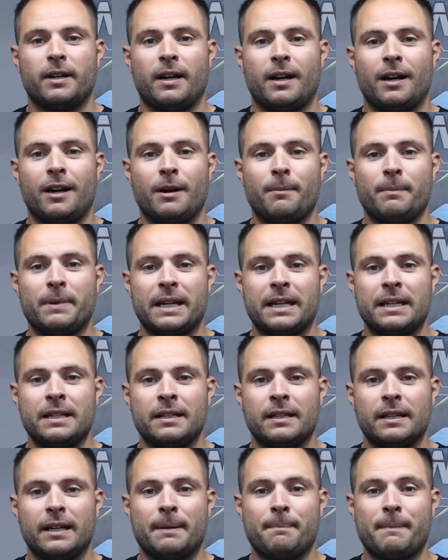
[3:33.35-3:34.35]

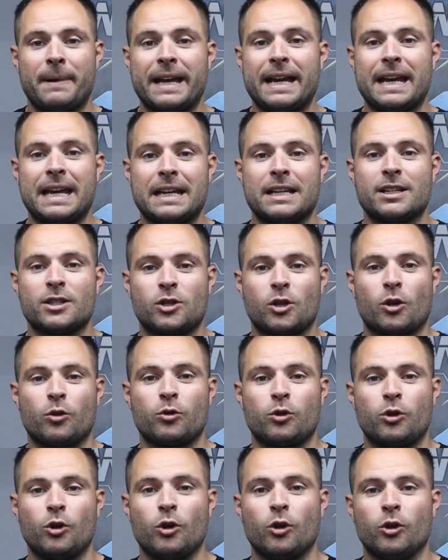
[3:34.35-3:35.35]
army and making it so
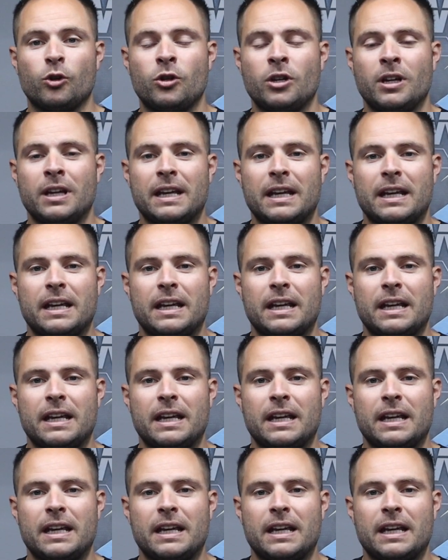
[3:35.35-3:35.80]
good